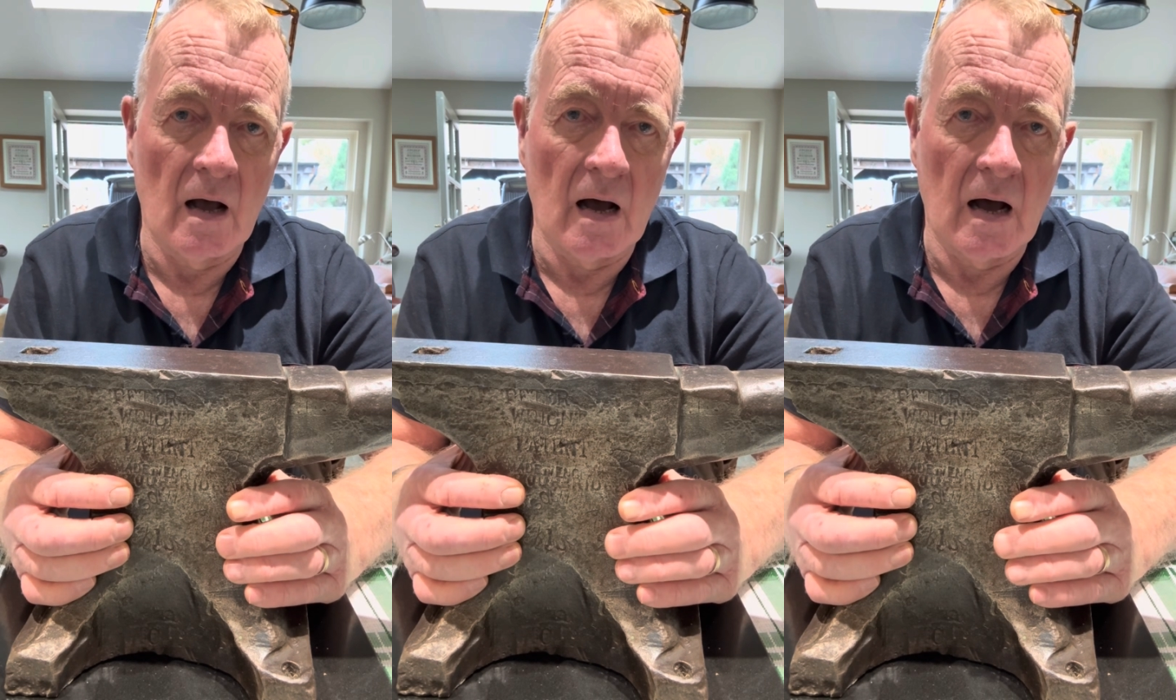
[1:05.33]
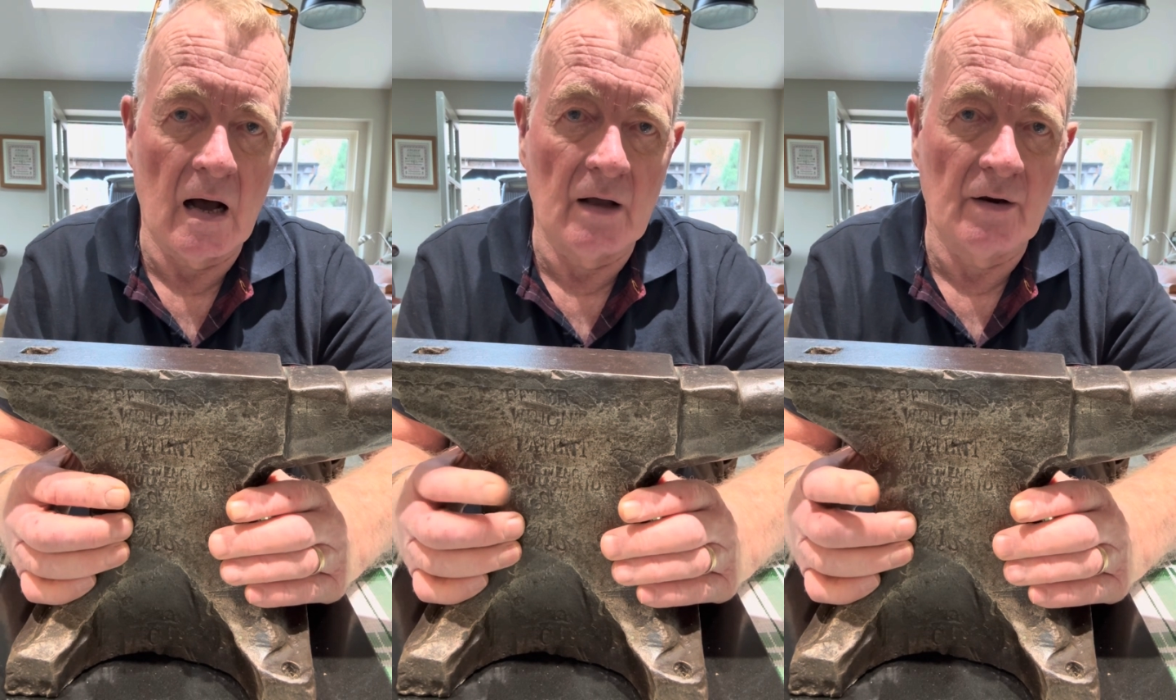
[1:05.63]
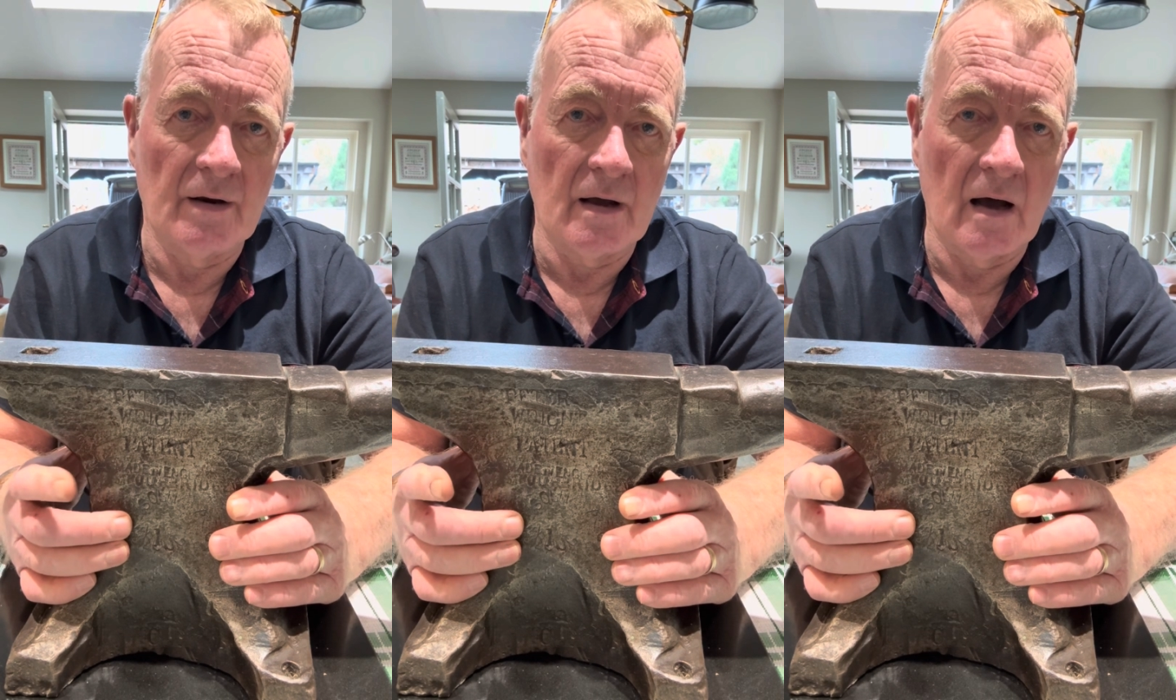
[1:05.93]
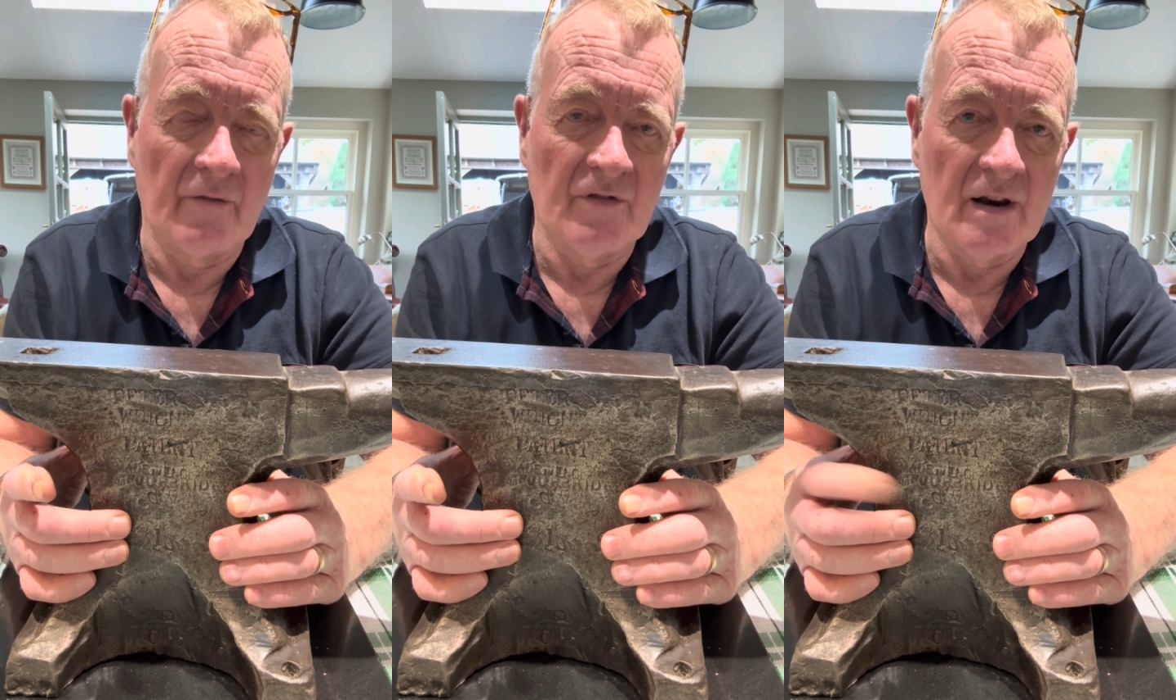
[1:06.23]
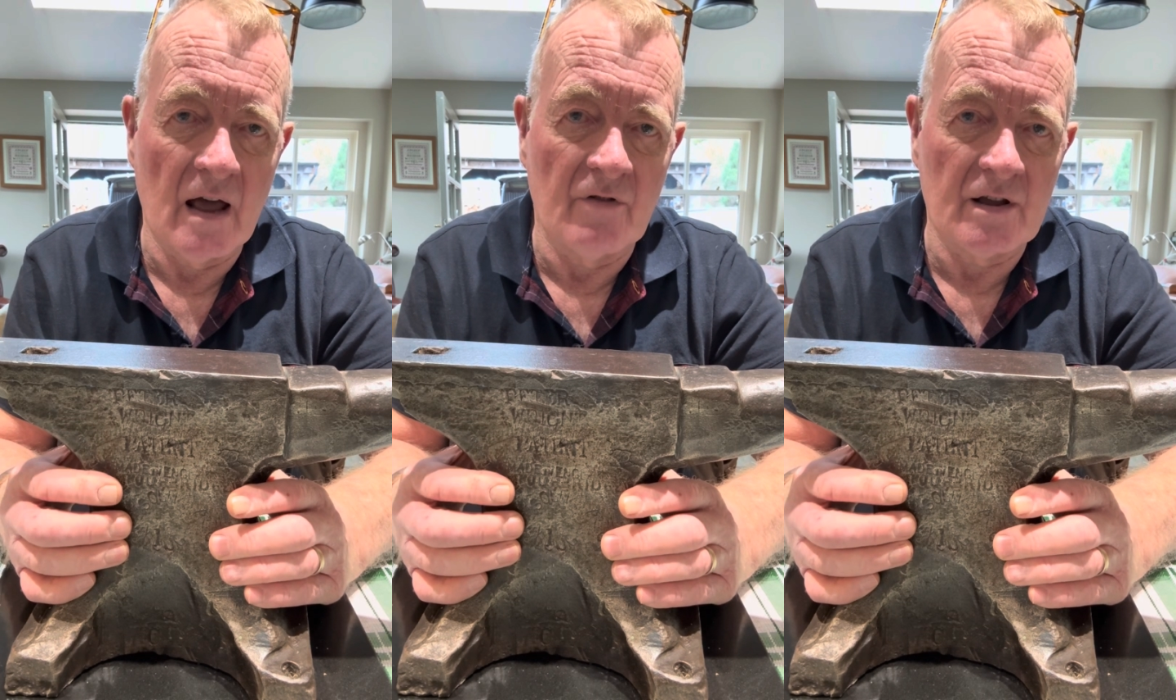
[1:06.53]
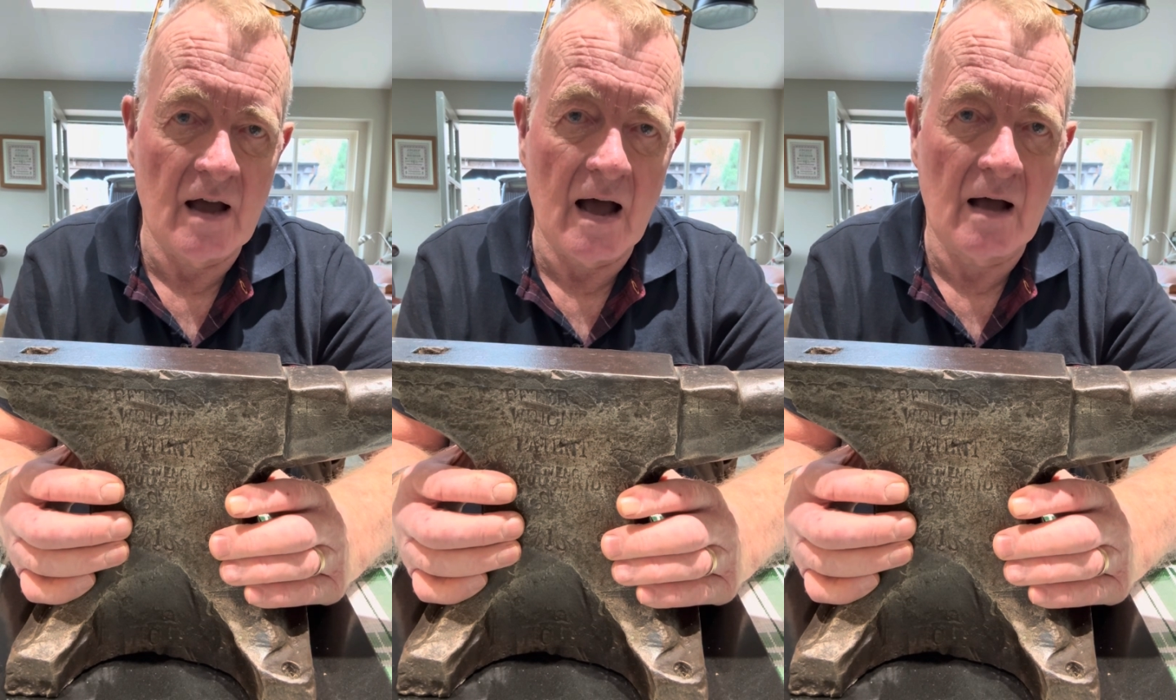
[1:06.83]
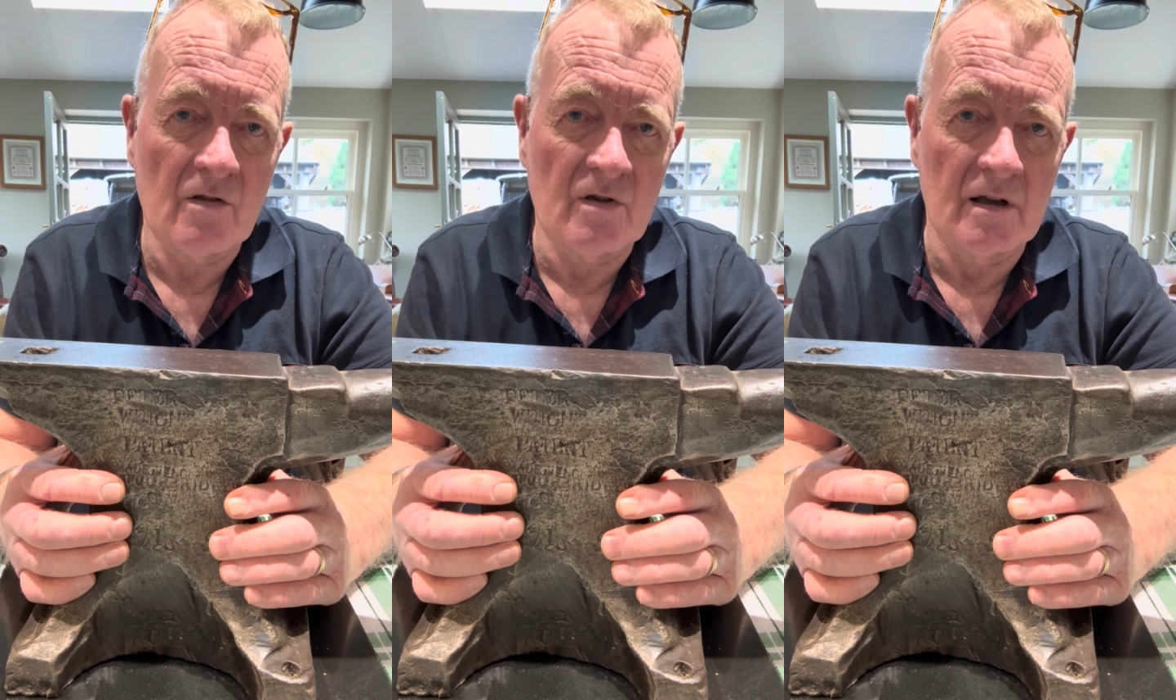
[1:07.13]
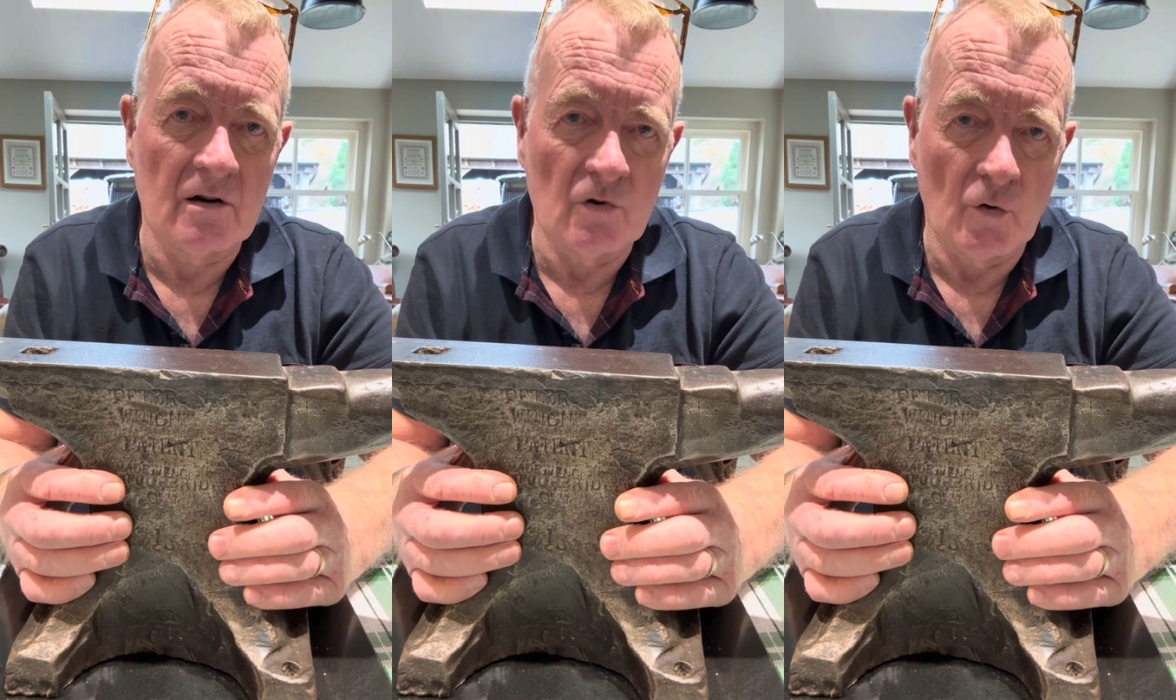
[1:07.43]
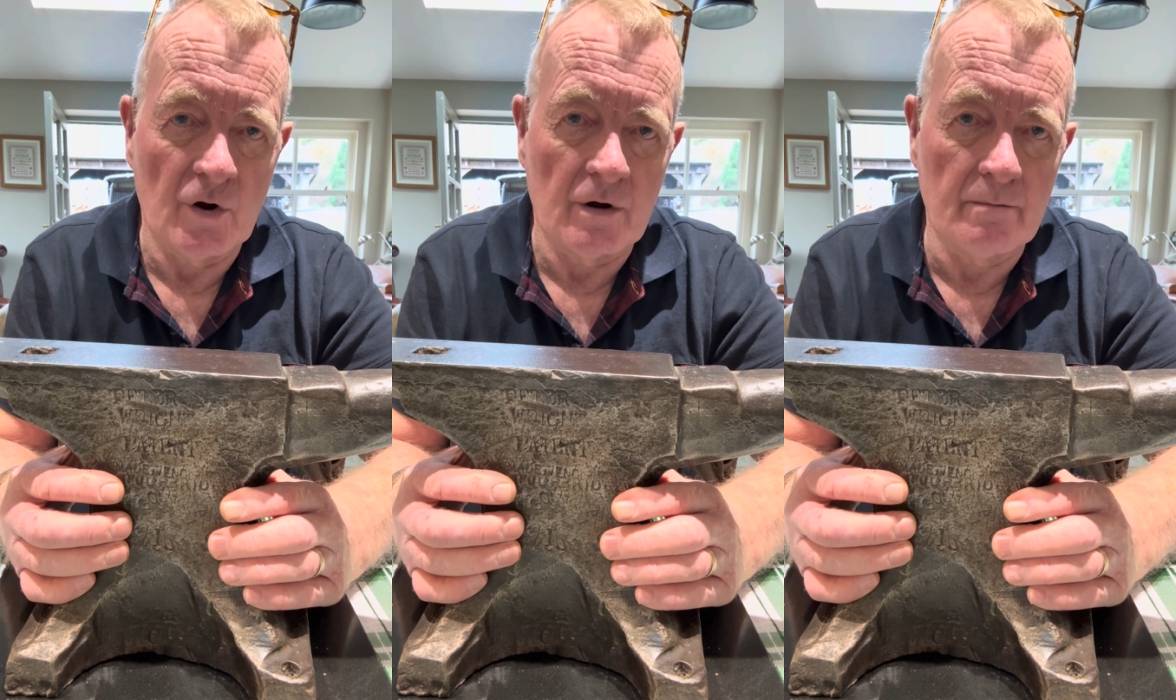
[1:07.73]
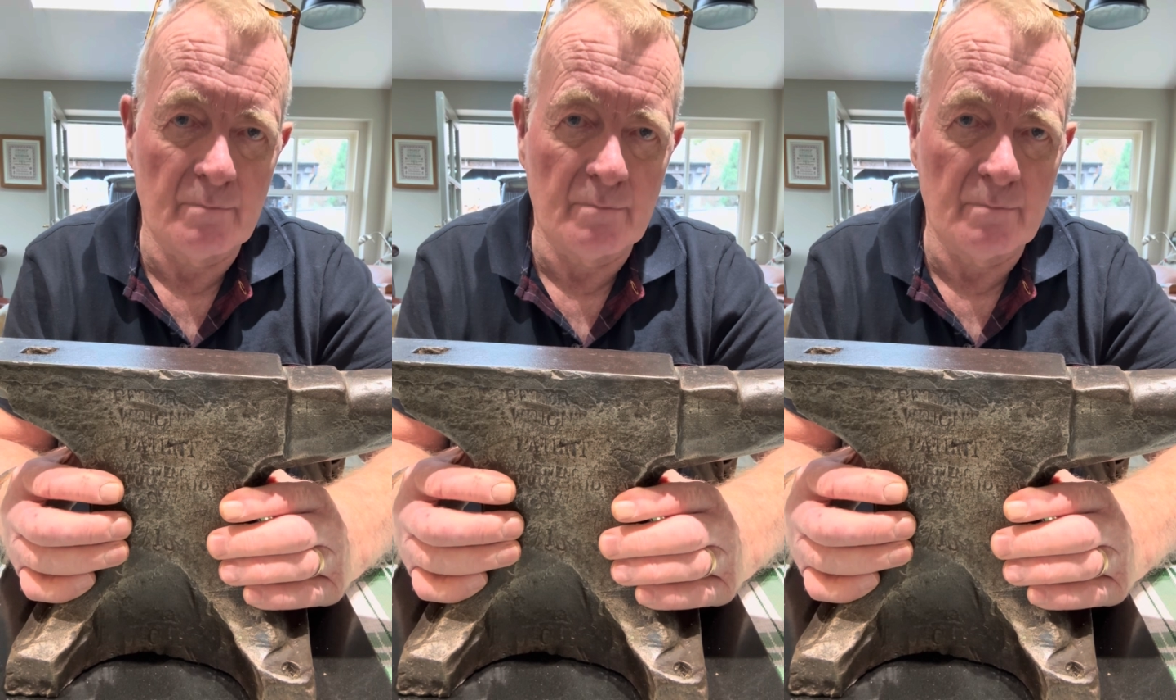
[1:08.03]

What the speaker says: and I've never yet seen another